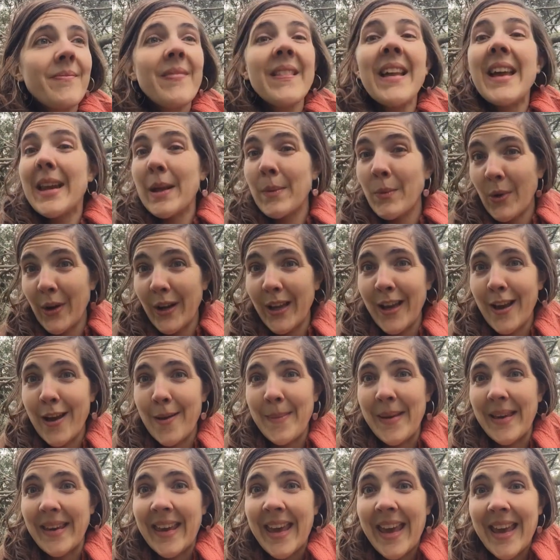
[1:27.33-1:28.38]
And I'm working on
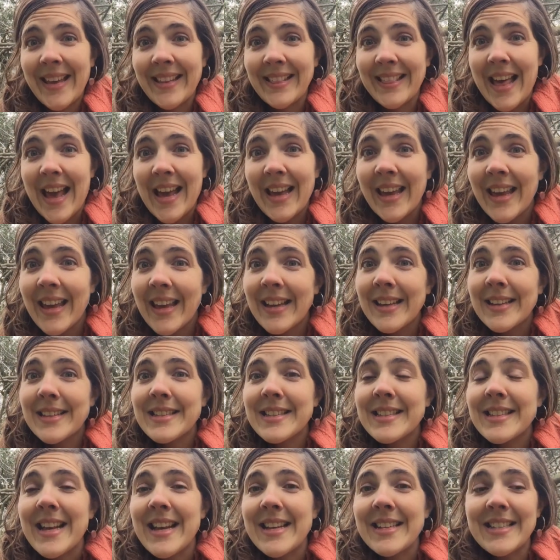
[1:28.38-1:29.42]
my cake
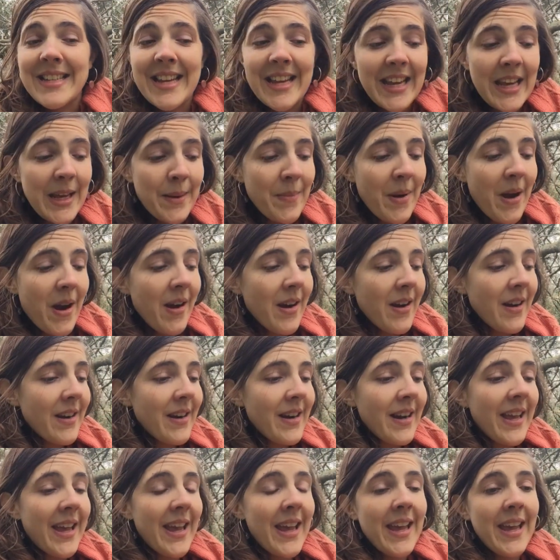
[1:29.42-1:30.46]
leggings and taking
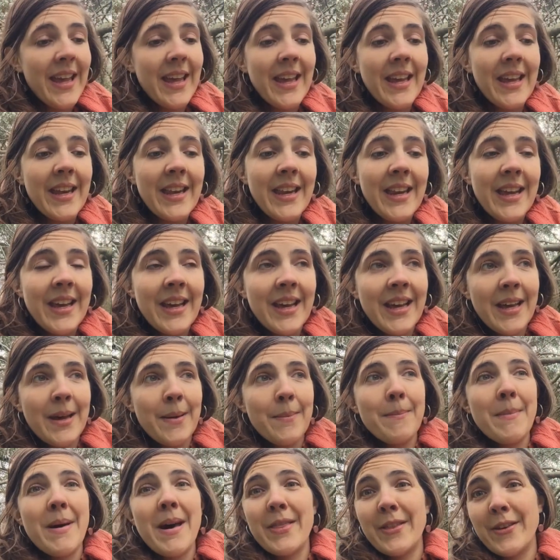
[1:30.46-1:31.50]
part in
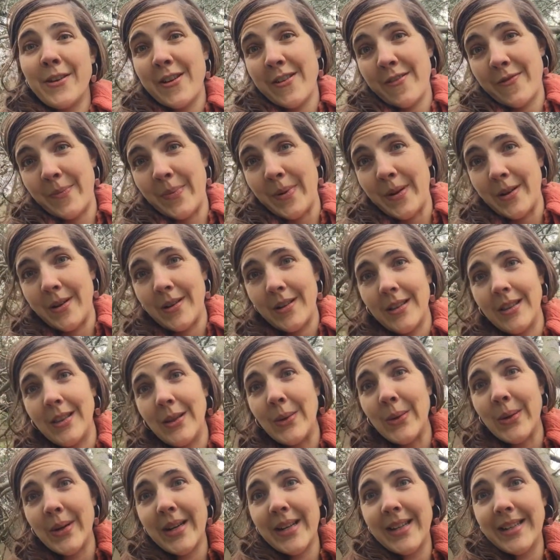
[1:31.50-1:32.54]
Mother of Pearl
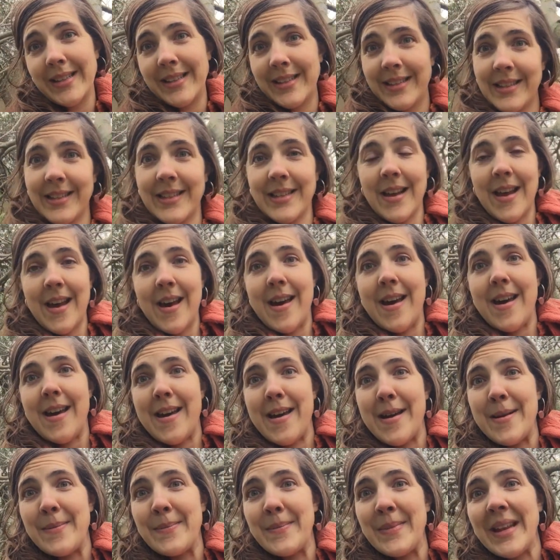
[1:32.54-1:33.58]
Lauren's
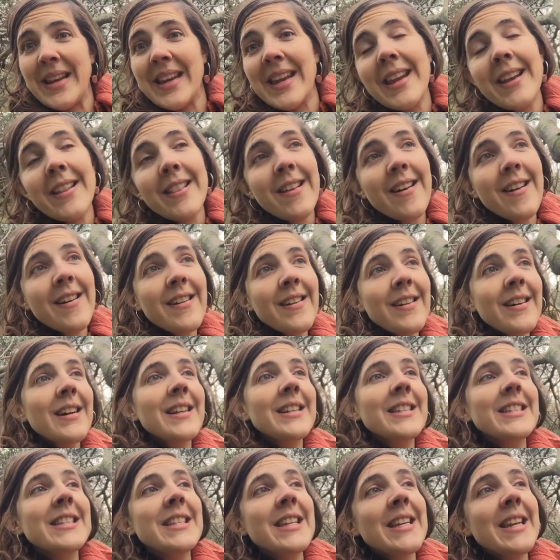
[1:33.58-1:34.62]
knit along
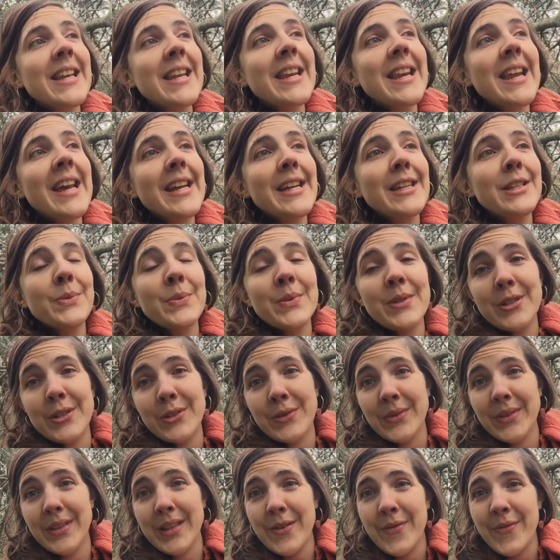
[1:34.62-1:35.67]
on Sunday nights, which is
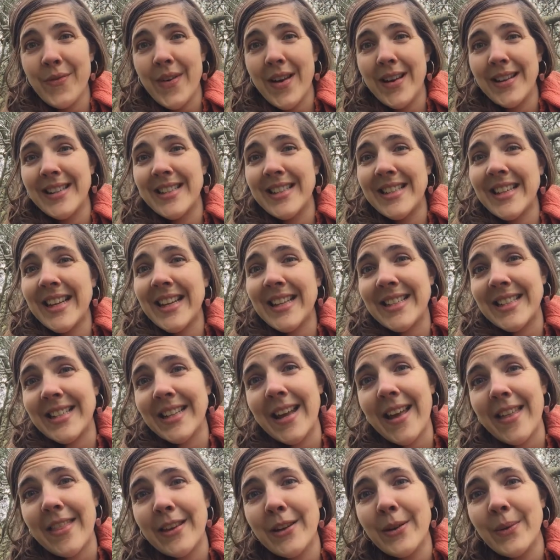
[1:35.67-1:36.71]
really fun to get
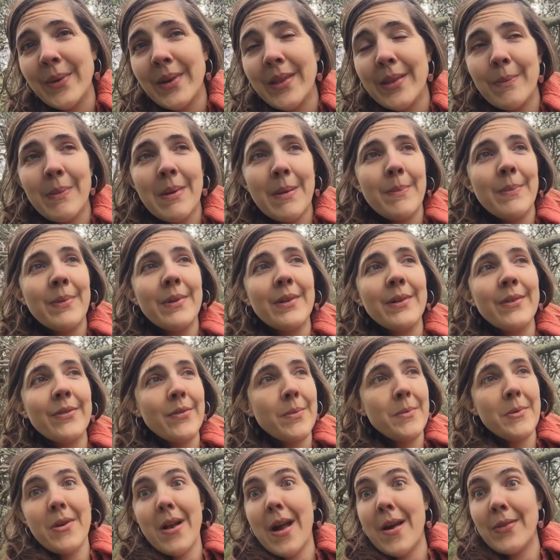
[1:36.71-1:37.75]
together with people
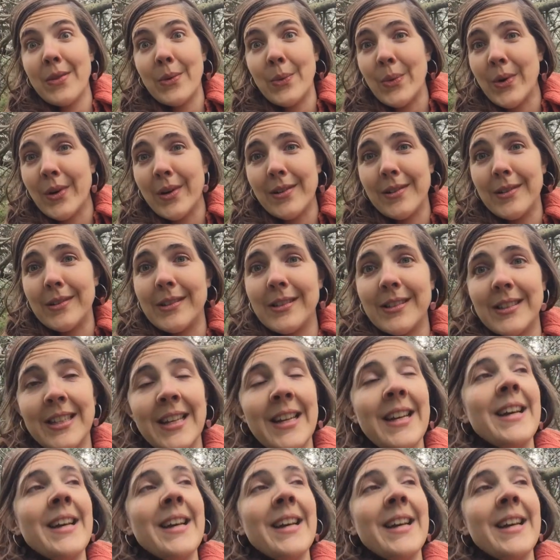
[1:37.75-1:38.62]
from around the world